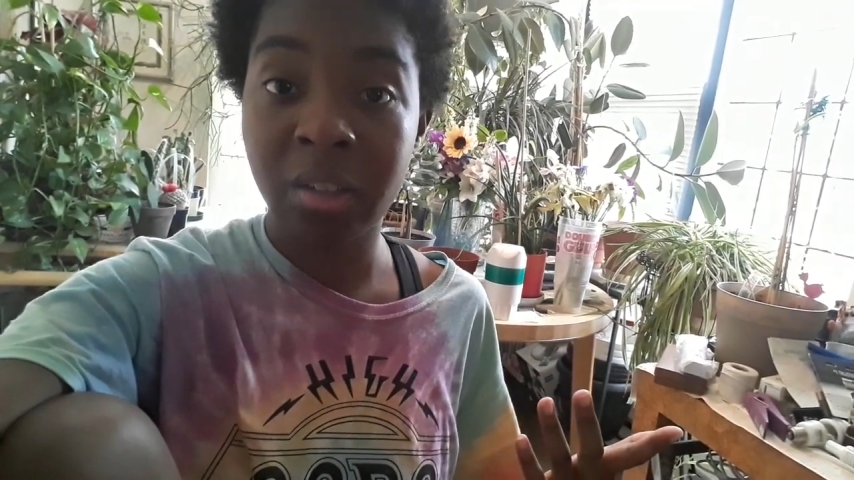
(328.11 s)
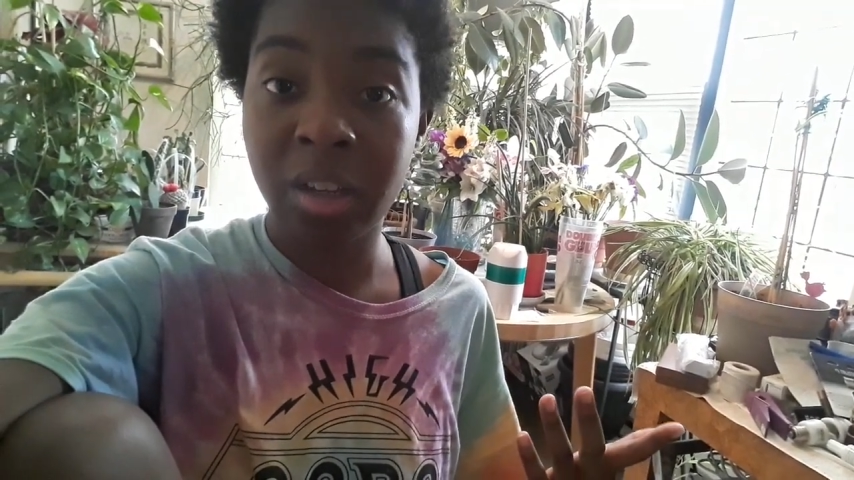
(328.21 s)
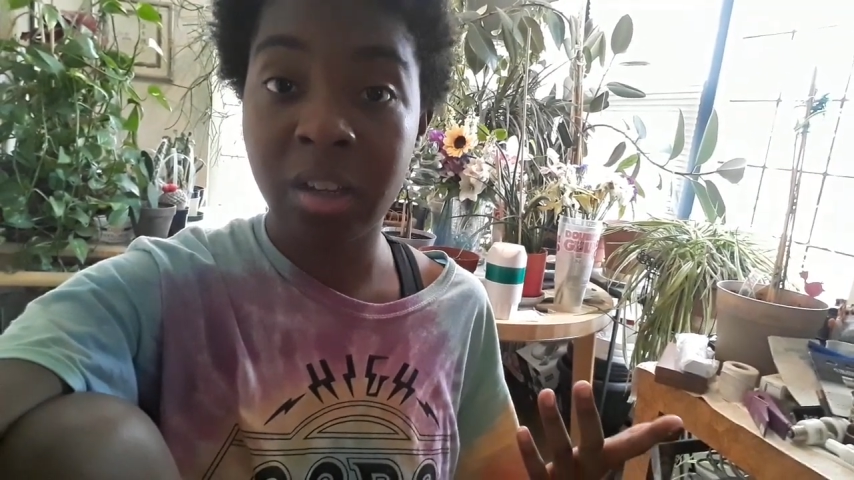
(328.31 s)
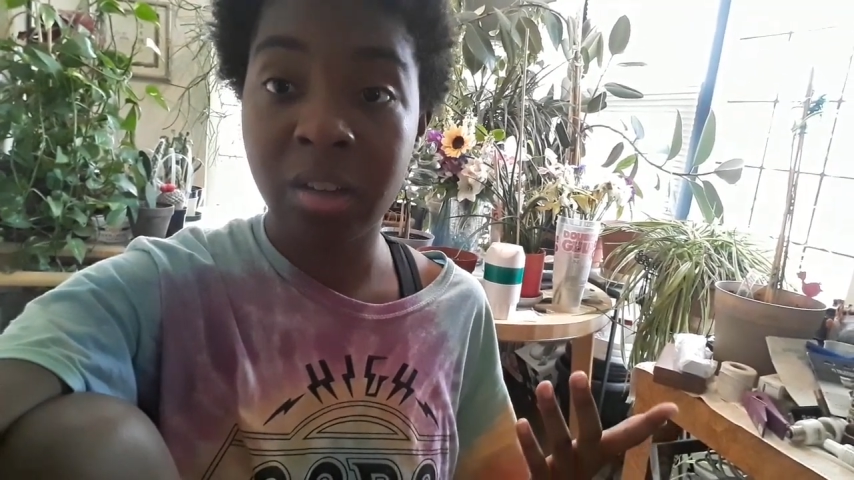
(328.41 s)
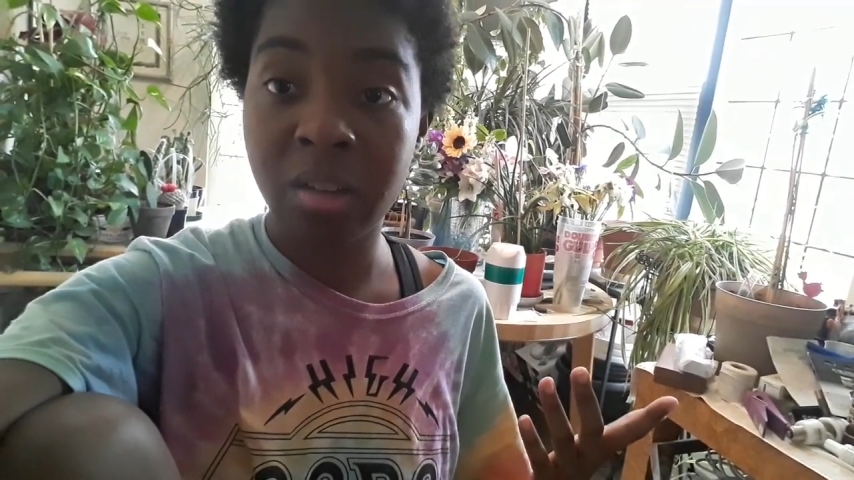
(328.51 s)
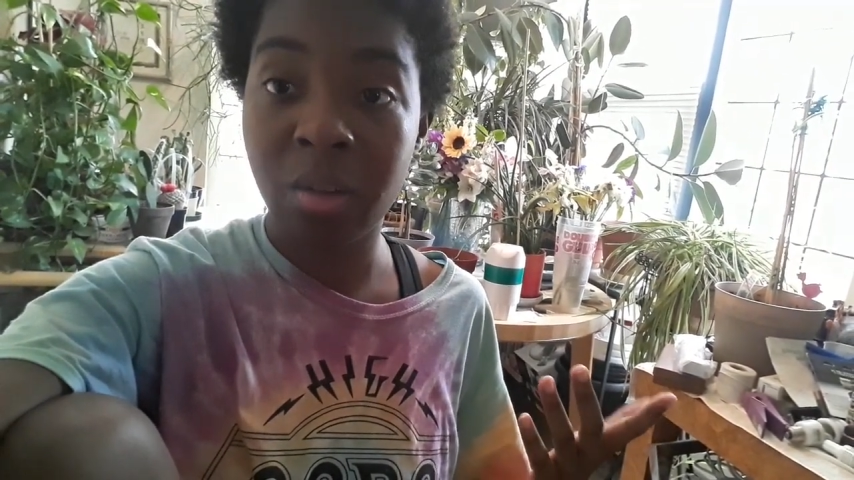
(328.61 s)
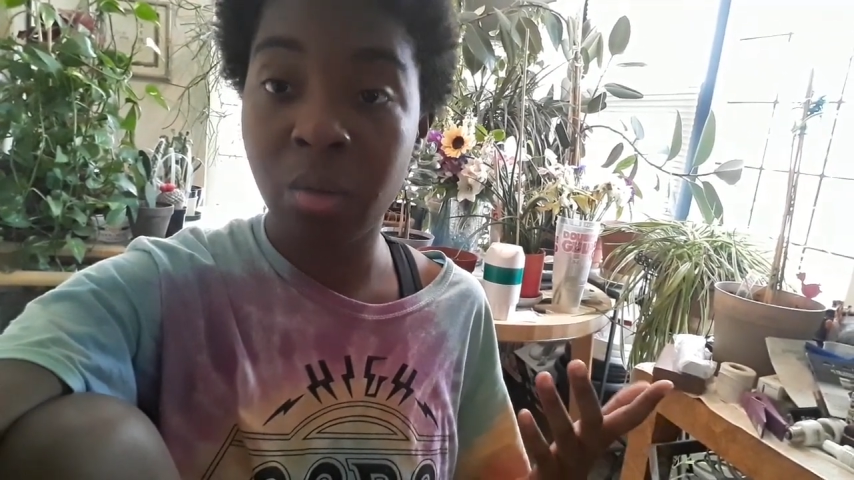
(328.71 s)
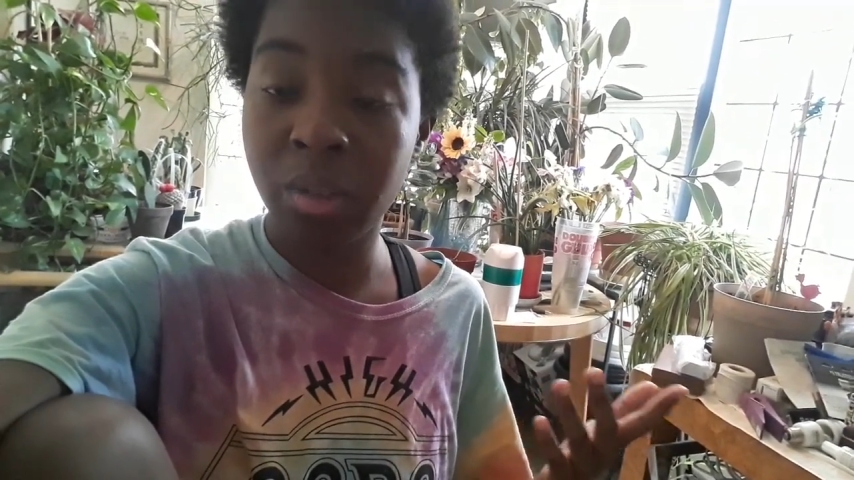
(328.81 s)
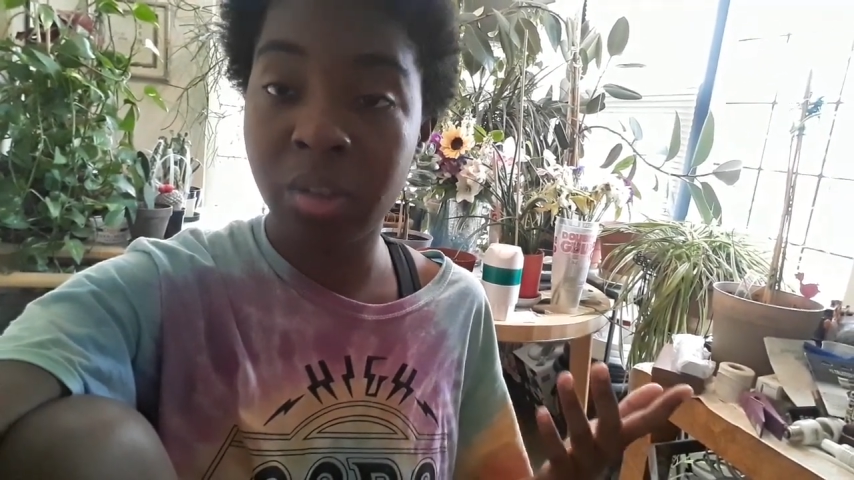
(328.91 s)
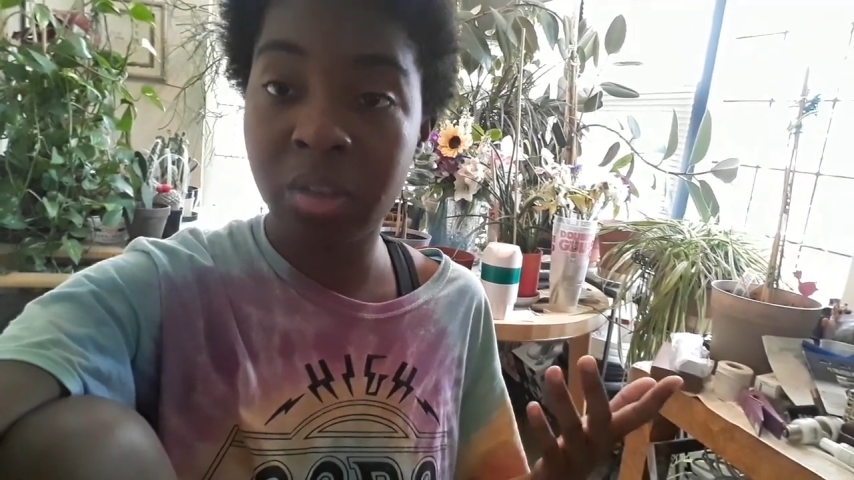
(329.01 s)
like,
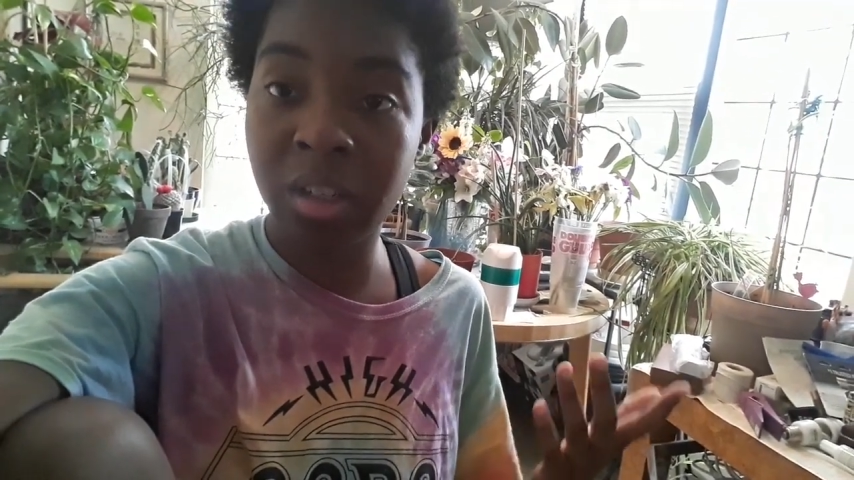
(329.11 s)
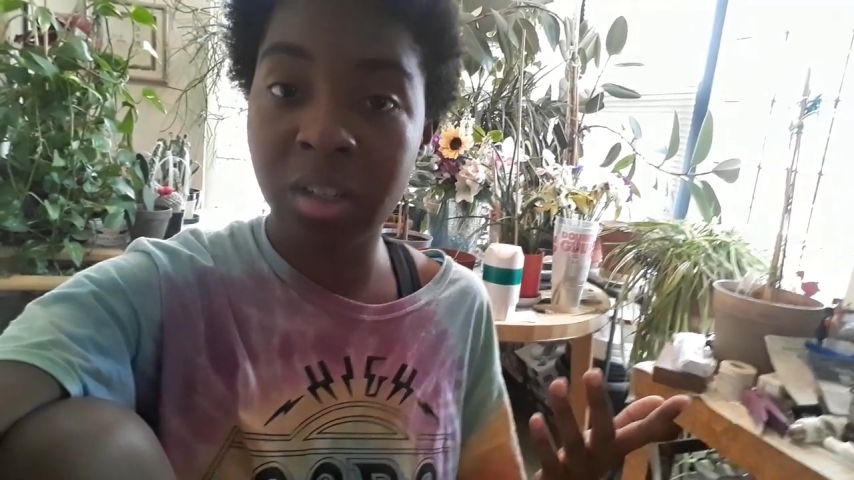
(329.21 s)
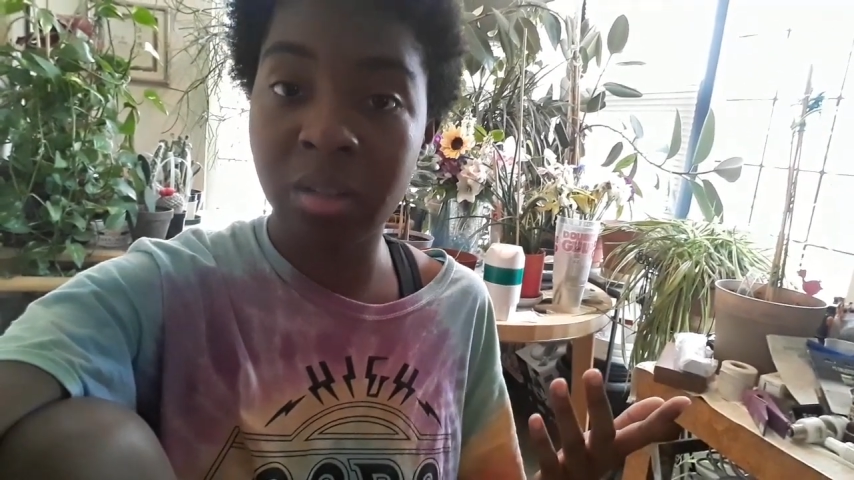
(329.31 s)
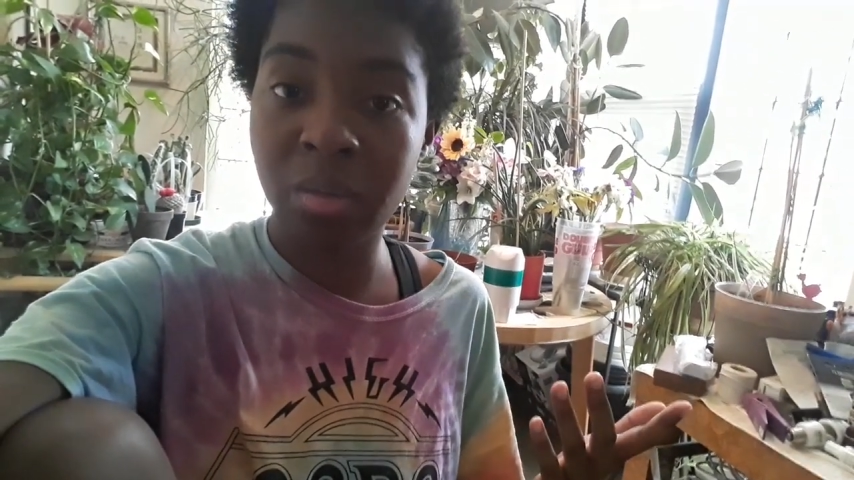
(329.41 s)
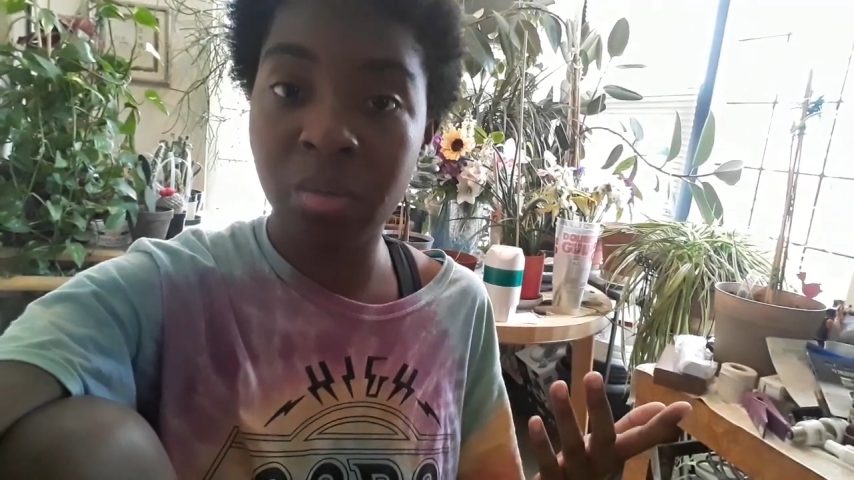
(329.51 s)
holy shit,